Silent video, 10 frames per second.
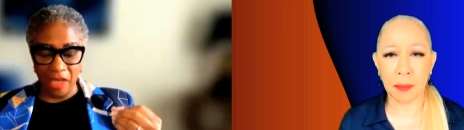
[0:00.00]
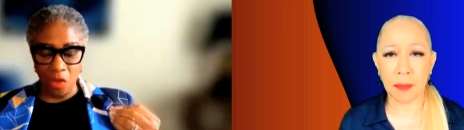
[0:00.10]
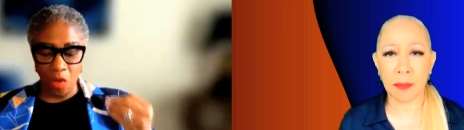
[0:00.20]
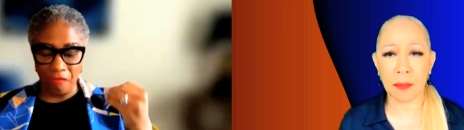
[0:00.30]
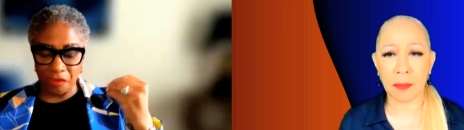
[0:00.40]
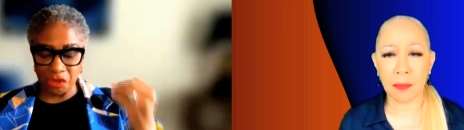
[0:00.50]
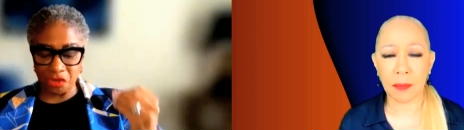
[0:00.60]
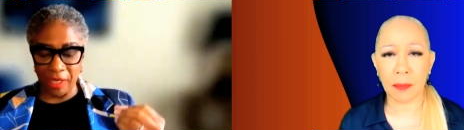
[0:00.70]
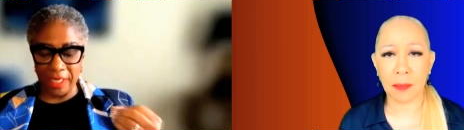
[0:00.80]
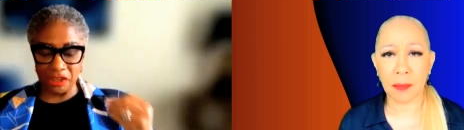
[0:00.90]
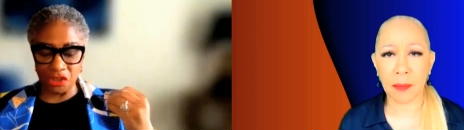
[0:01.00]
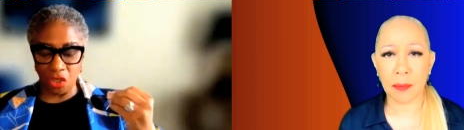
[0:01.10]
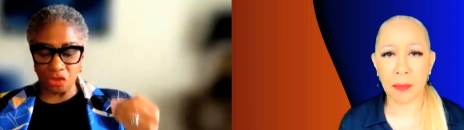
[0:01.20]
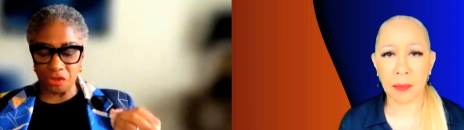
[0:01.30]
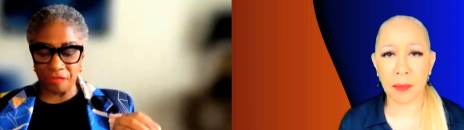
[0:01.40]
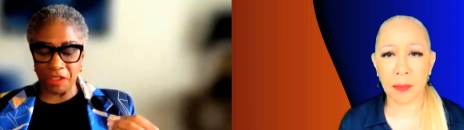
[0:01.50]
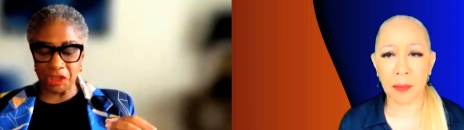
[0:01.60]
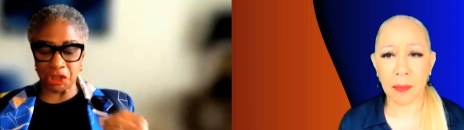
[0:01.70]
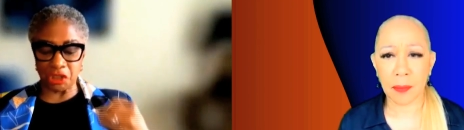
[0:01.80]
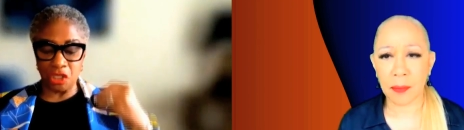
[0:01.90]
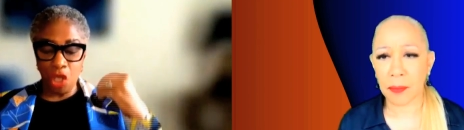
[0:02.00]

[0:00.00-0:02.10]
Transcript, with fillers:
Speaker 1: echo of Australia's controversial